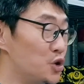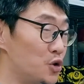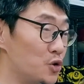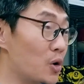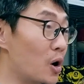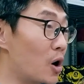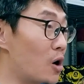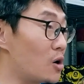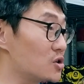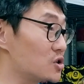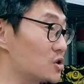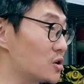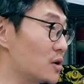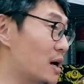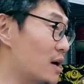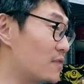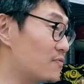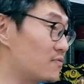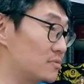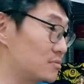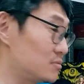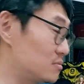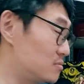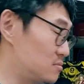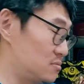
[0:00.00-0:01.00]
you
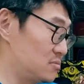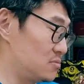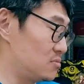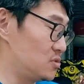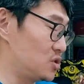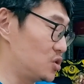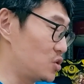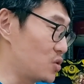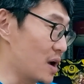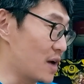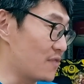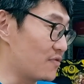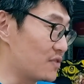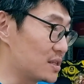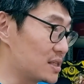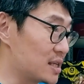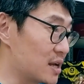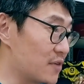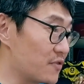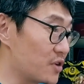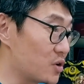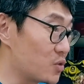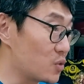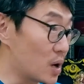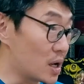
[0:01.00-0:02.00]
have the
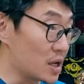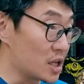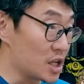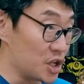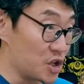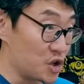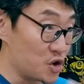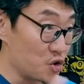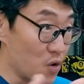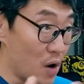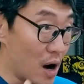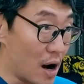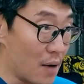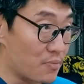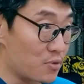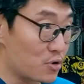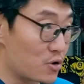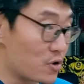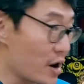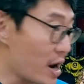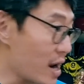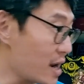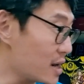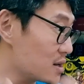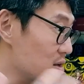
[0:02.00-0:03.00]
ZV-1? Did you
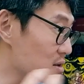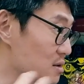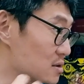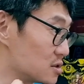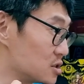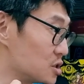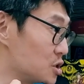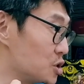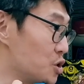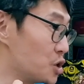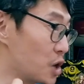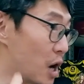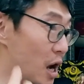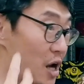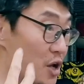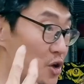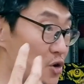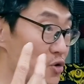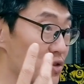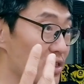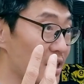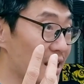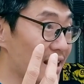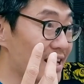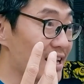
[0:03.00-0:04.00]
upgrade? Are
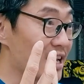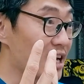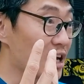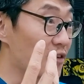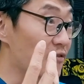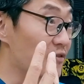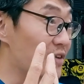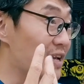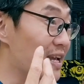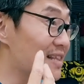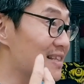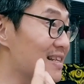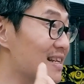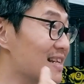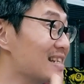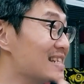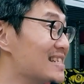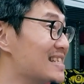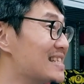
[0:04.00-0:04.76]
you thinking of getting the